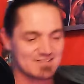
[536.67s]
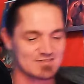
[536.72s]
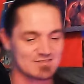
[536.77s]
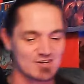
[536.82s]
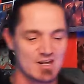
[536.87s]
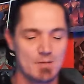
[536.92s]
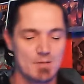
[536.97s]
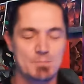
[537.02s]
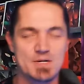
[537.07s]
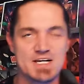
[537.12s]

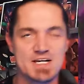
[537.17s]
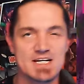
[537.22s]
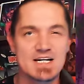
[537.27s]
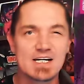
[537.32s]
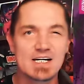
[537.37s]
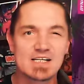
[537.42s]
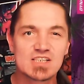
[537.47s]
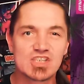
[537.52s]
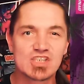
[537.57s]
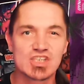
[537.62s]
gonna be
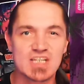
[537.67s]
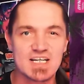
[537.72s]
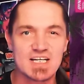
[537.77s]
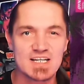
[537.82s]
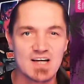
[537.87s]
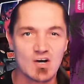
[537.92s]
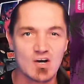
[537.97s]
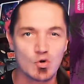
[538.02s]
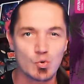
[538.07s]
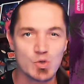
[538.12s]

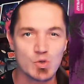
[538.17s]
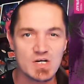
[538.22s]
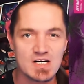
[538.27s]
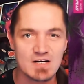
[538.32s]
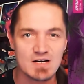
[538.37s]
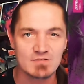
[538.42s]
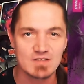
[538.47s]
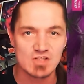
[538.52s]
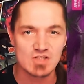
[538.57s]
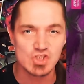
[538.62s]
Sheena, Queen
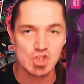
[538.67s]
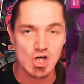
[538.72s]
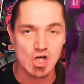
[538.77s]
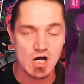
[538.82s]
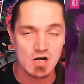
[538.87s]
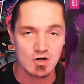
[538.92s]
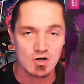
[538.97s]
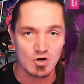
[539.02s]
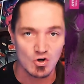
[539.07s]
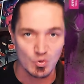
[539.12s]
of the
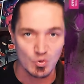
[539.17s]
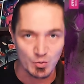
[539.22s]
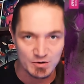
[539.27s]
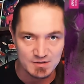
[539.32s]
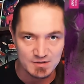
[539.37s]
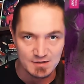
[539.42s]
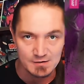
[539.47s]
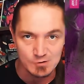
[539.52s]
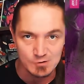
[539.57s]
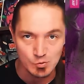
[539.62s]
Jungle, with
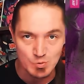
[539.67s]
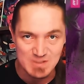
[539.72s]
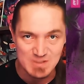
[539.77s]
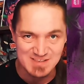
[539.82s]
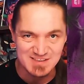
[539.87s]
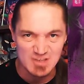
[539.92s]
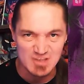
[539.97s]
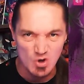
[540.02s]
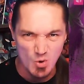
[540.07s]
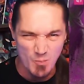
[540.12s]
the
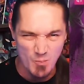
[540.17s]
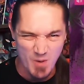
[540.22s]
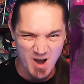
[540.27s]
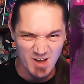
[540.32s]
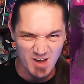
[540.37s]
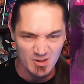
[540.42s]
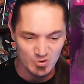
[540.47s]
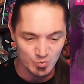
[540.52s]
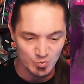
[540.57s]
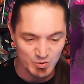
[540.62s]
Lucio
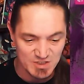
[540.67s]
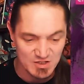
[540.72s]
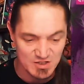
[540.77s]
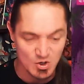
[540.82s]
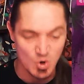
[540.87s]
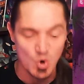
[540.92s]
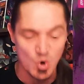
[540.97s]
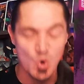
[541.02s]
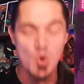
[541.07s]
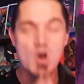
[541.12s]

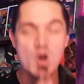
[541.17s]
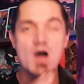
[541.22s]
Palario